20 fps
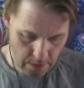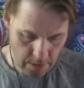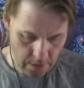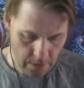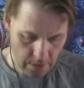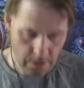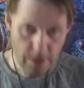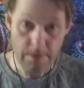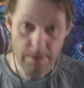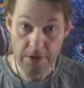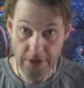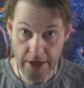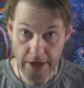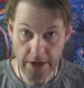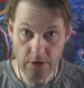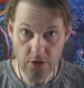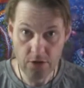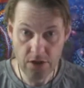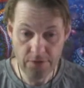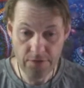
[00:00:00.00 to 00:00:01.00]
Give me a
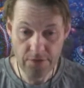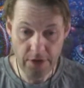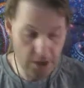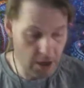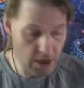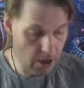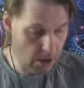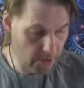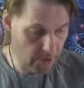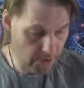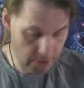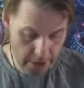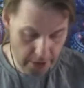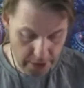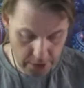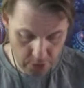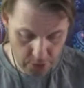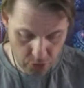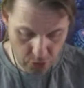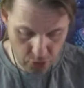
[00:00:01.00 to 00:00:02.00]
second, I'll just find a card that I
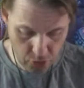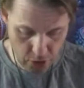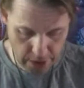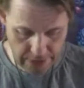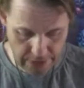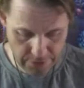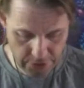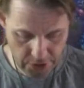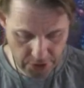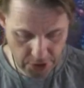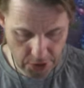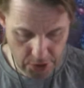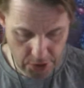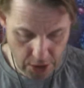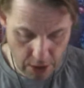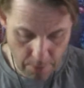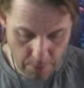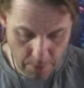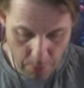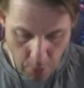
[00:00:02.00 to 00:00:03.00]
can try and give as an
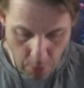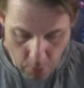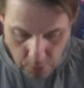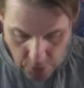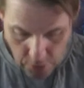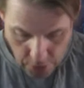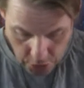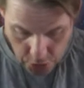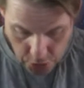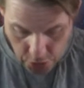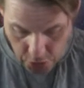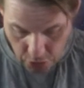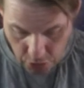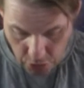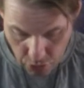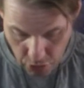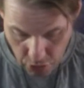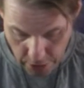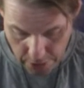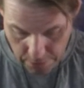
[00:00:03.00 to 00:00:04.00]
example and just
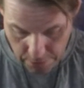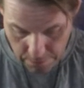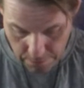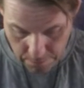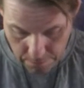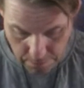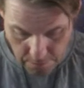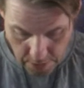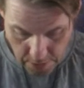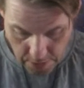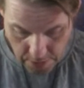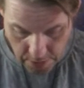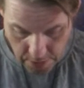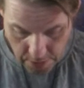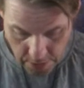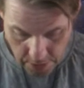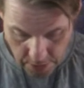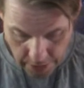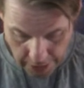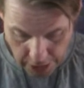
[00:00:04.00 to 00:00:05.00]
try and
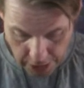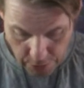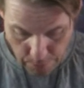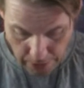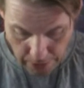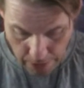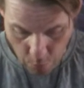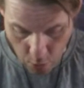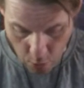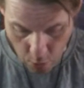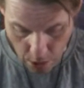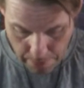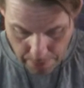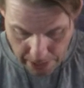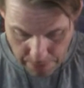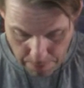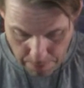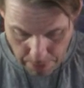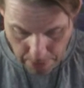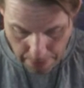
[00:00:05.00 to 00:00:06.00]
explain what I
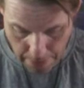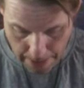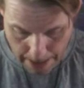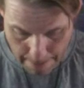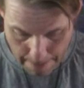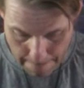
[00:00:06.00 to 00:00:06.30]
mean by that.